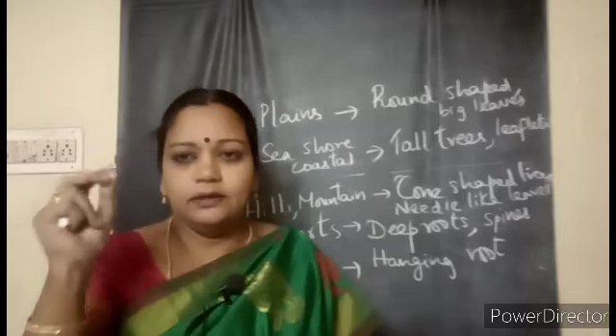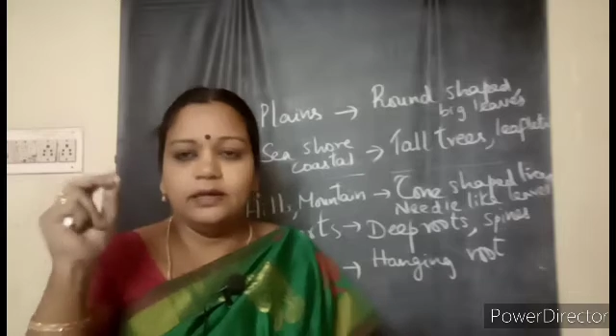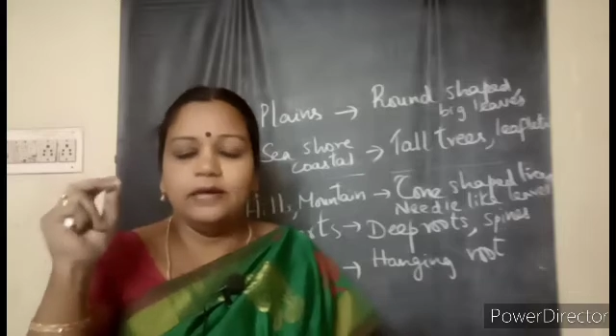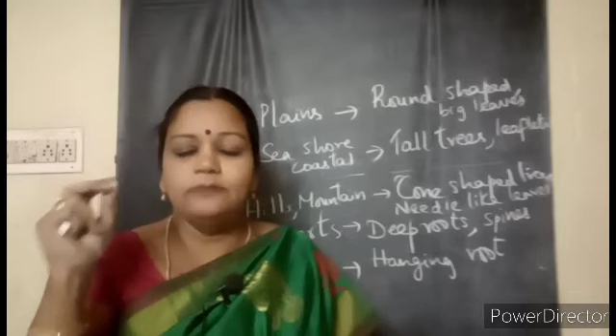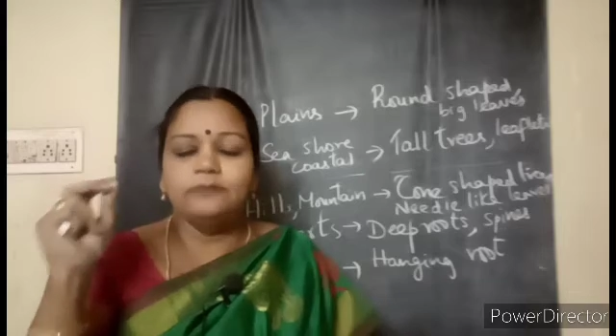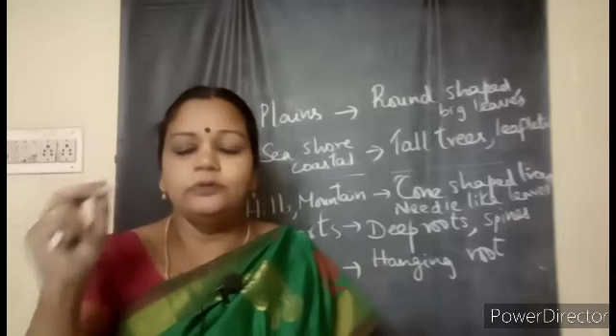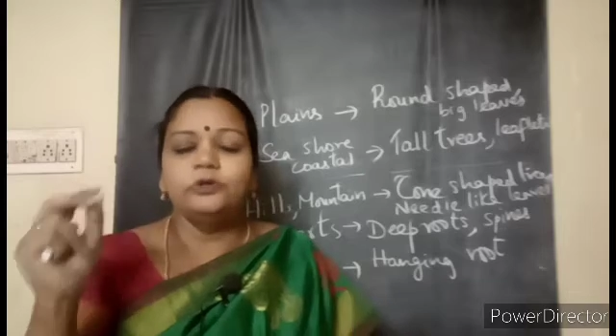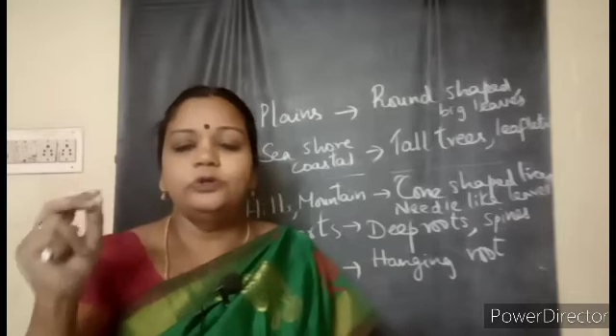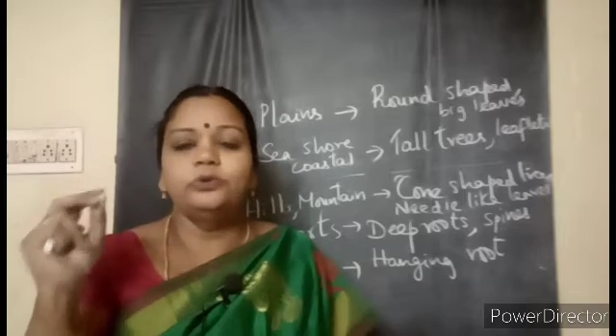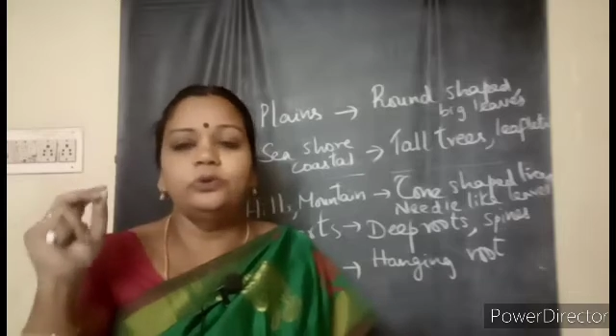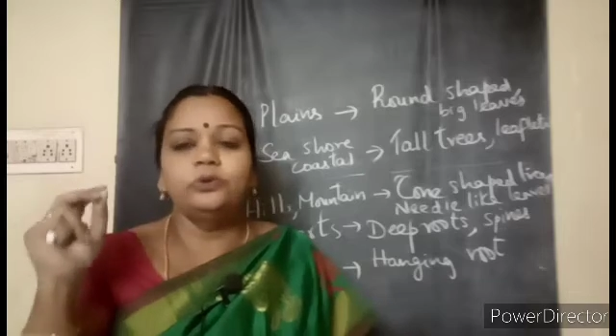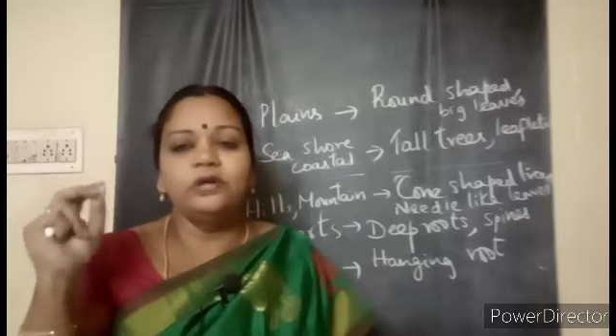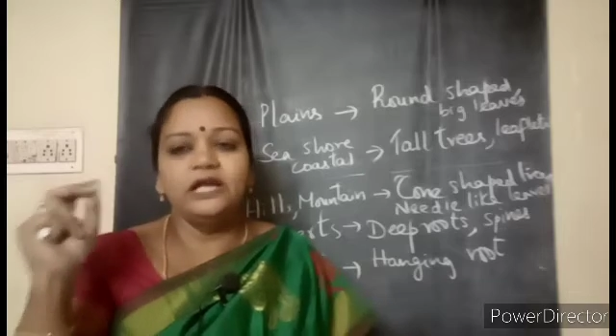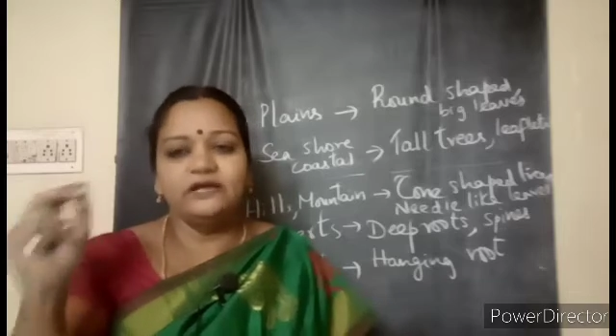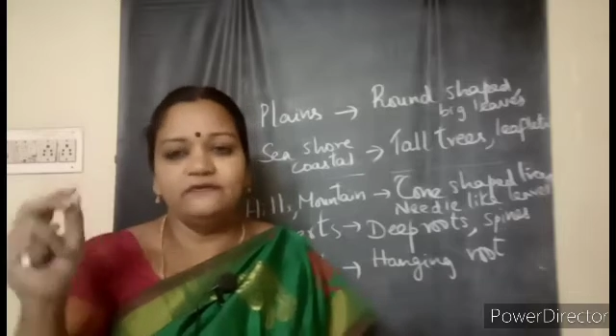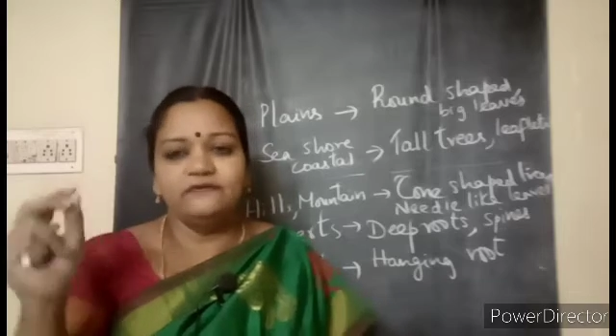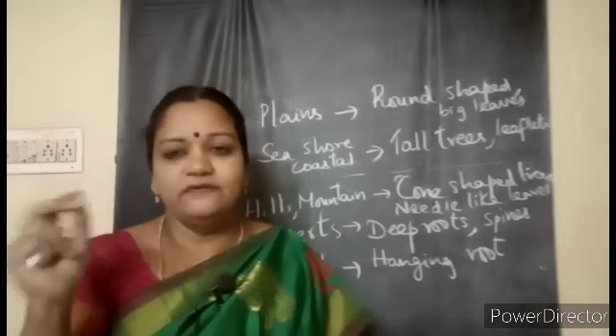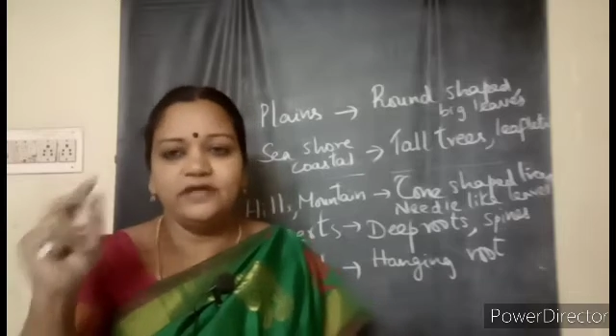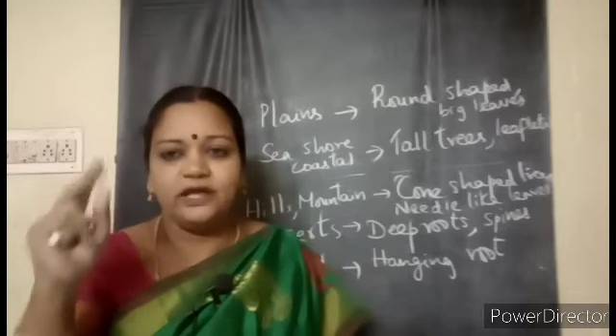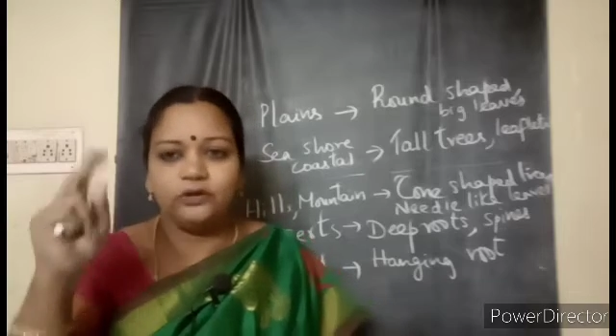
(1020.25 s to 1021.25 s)
able to
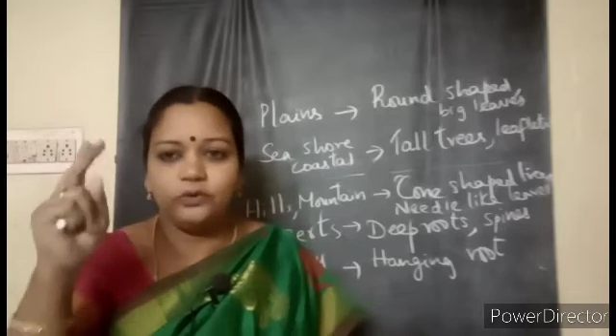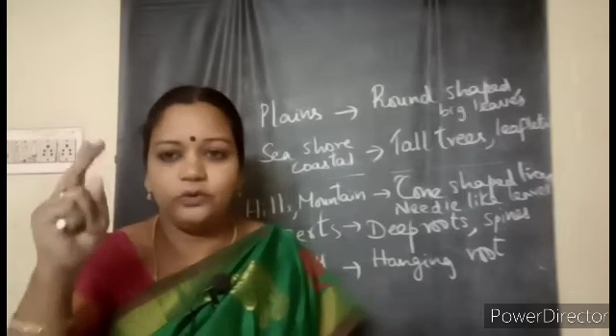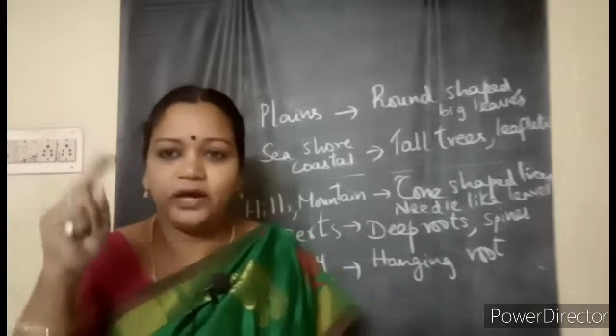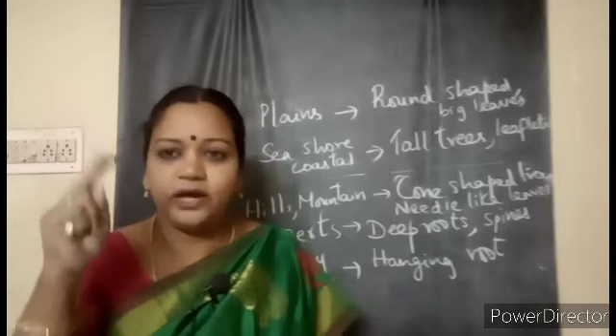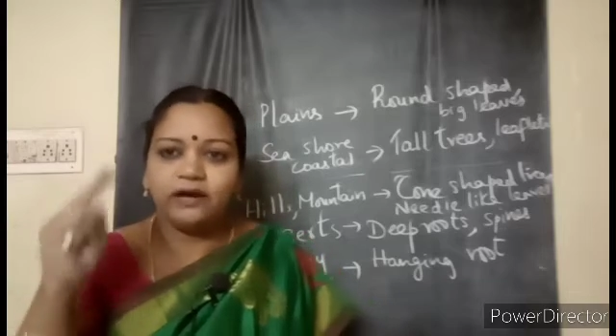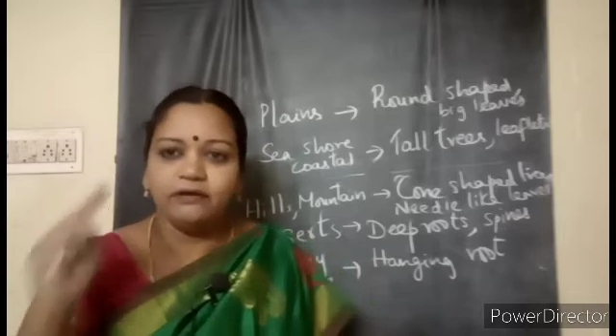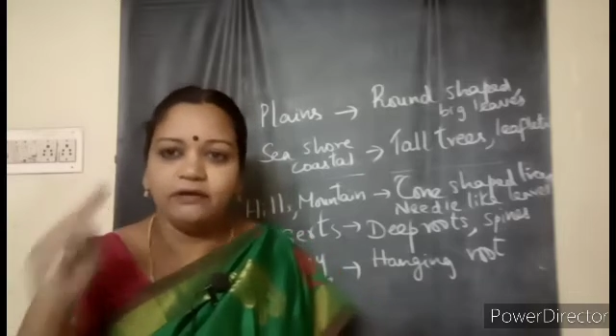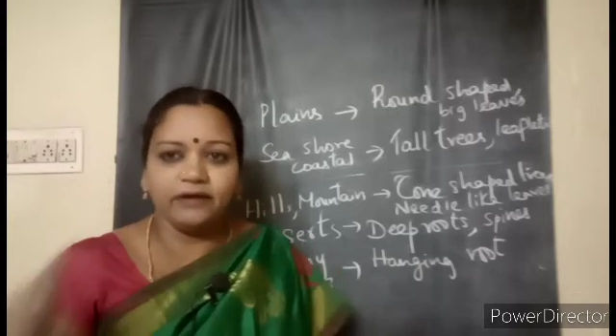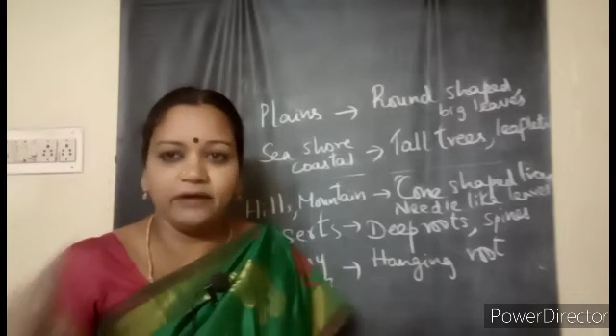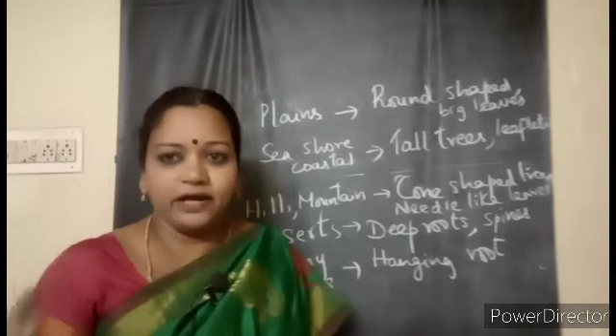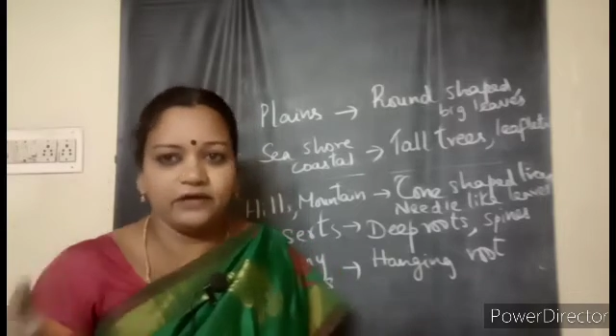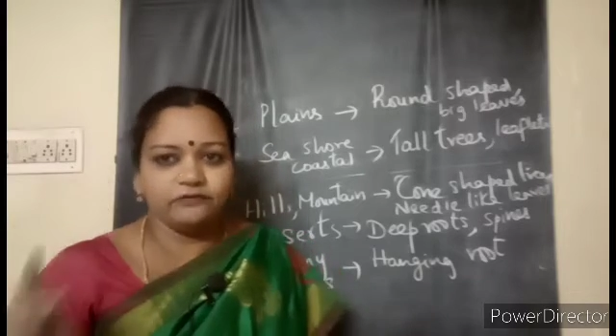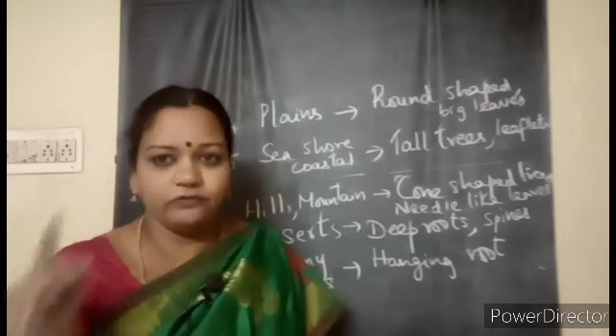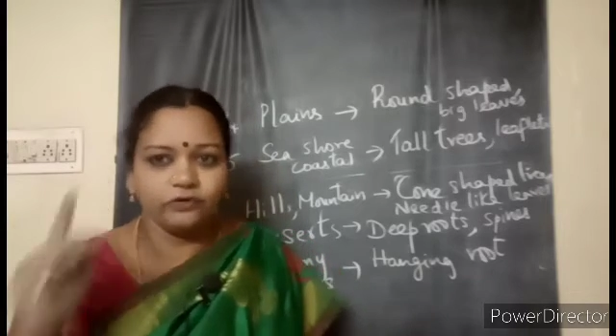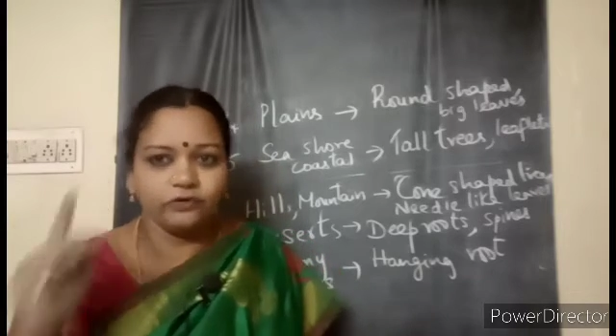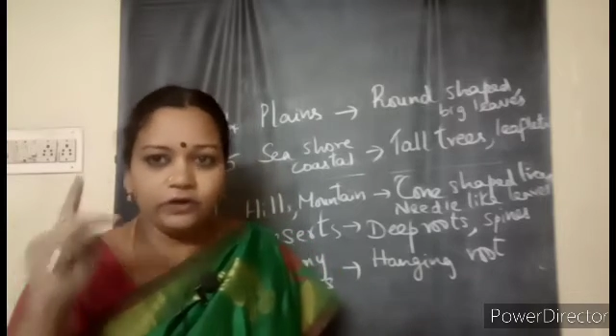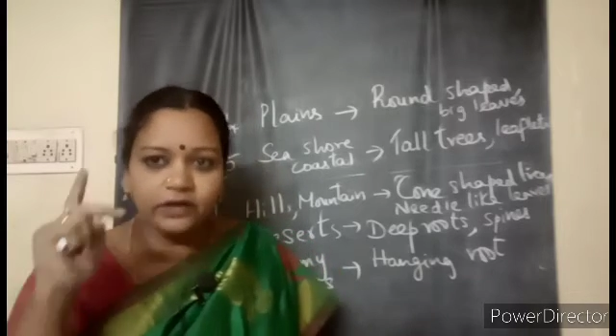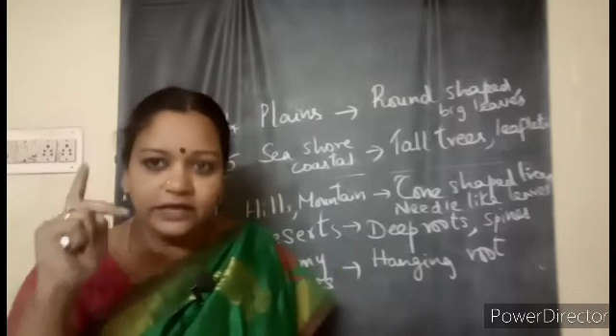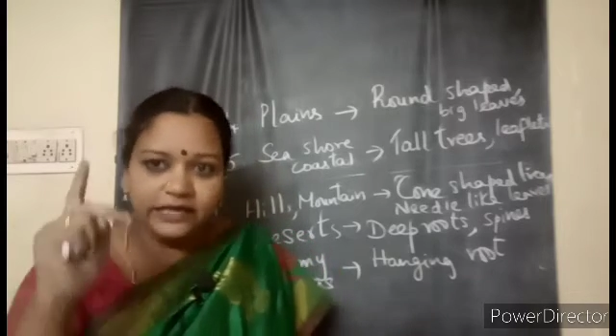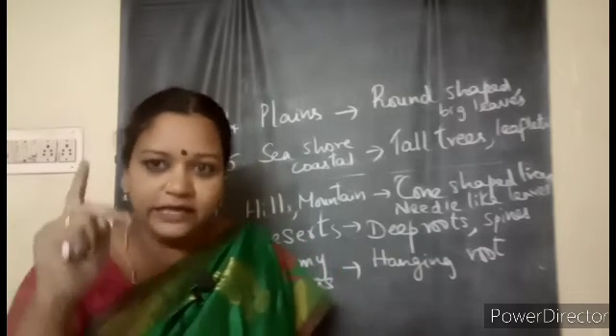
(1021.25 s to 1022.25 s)
live there, you can write
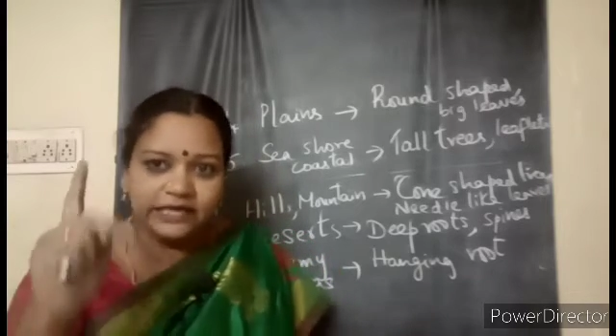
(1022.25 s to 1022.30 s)
for